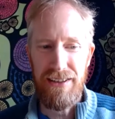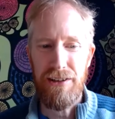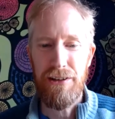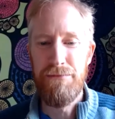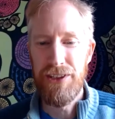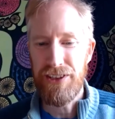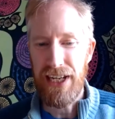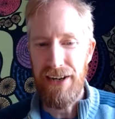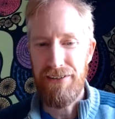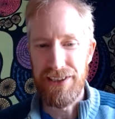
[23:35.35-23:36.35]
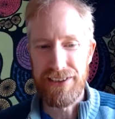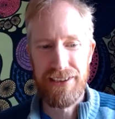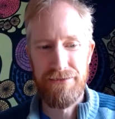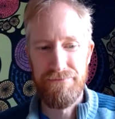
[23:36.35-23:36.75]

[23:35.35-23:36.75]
obvious areas